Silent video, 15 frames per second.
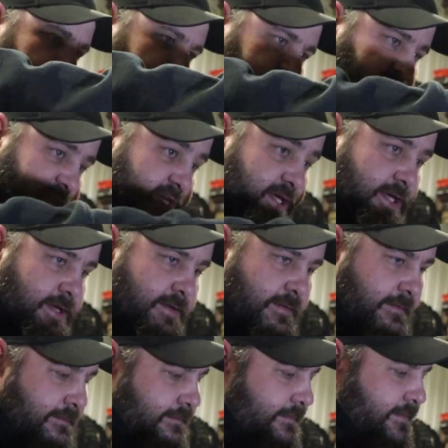See?
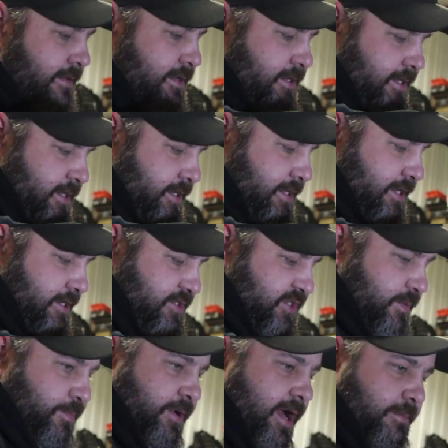Here's
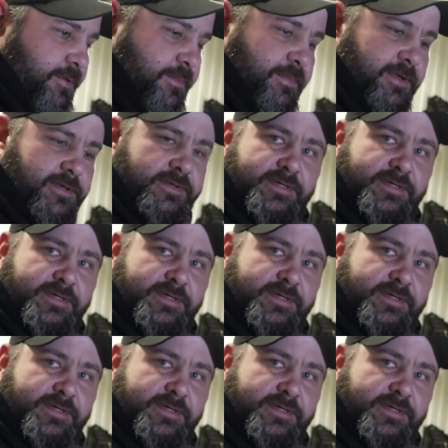our problem.